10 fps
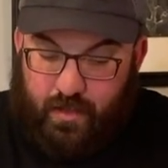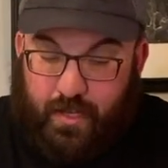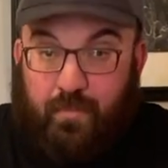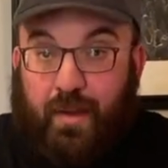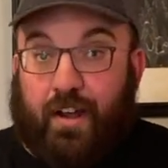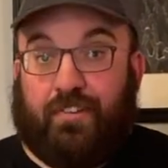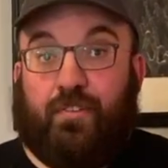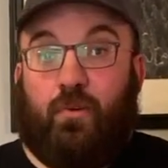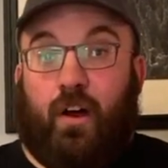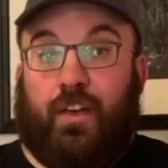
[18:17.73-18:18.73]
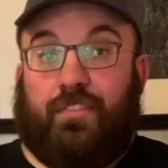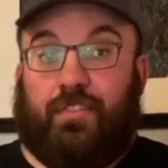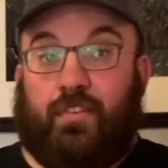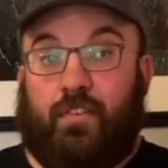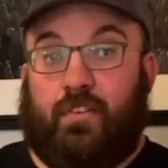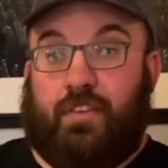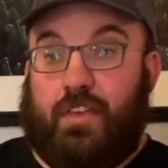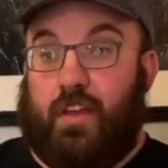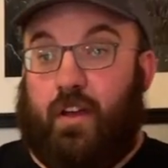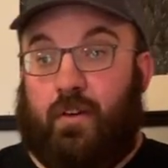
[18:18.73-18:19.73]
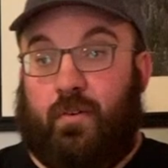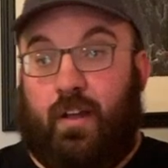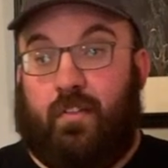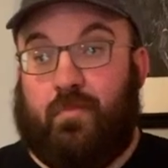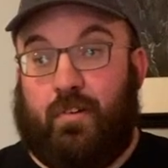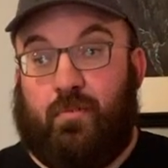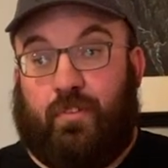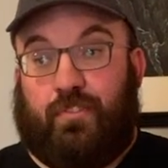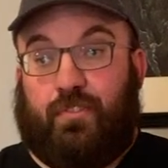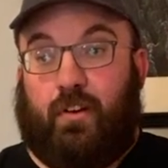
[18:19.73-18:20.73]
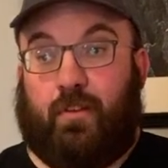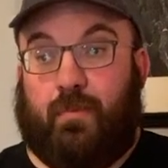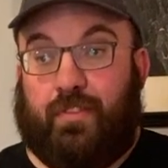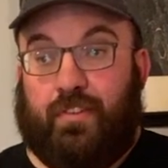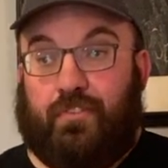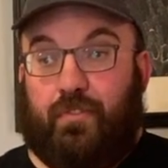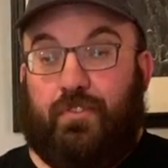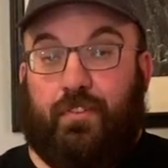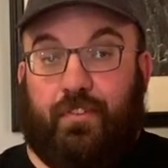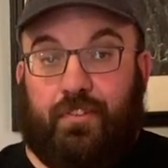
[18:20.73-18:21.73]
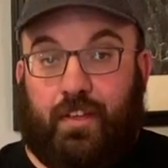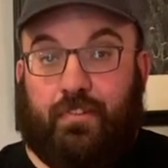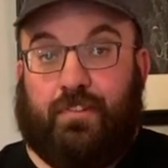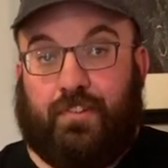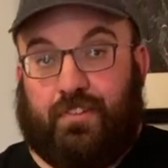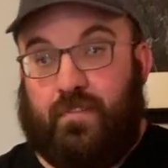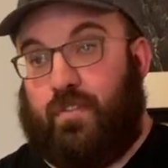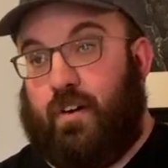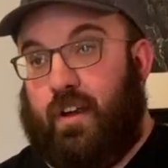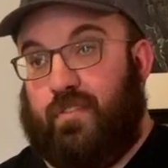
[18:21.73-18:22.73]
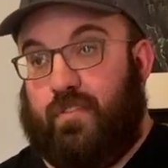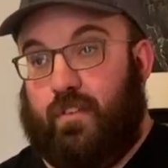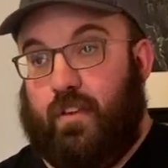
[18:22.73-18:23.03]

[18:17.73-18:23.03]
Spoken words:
Comparison wise, you know, everybody wants to talk about this versus the SIG 365.